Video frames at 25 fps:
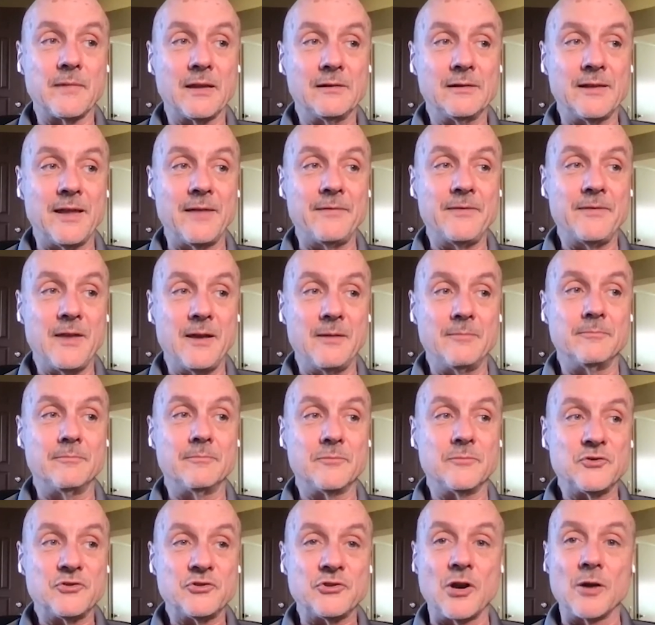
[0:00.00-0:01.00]
let
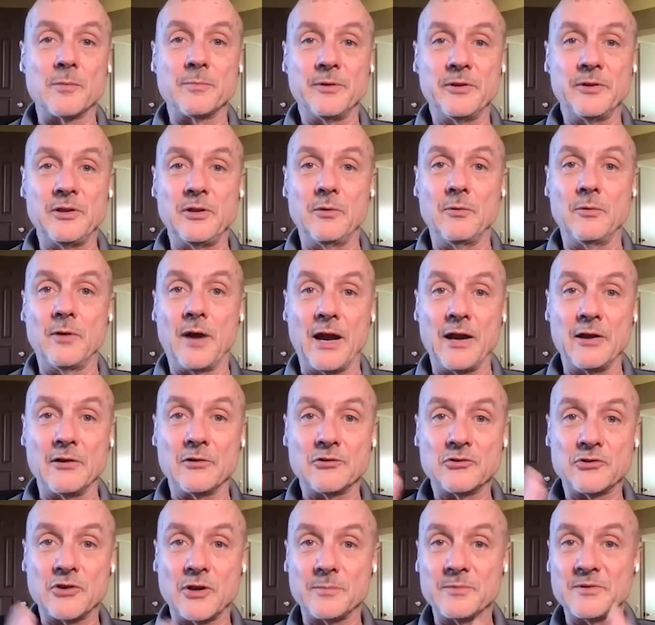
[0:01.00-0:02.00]
them sharpen you.
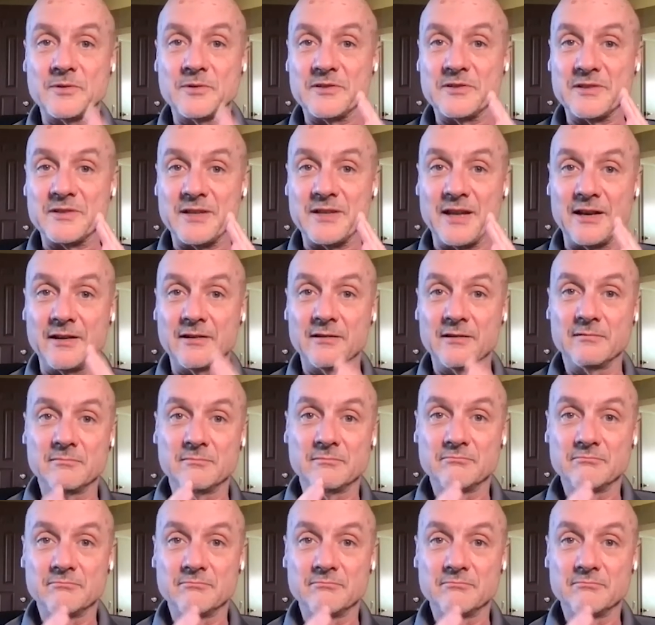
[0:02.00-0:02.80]
Iron sharpens iron.